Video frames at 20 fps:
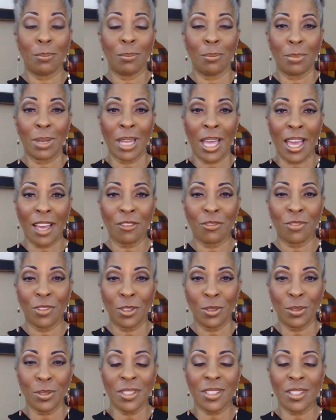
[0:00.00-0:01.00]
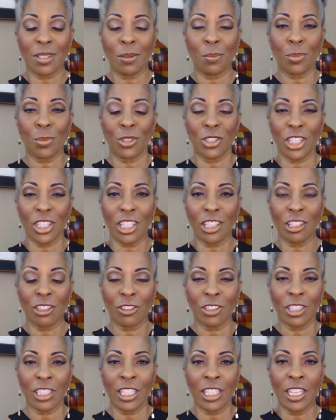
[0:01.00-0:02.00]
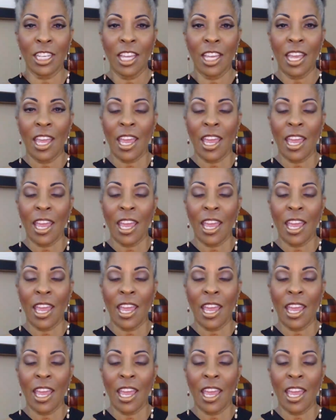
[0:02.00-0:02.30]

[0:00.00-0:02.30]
Black folks particularly.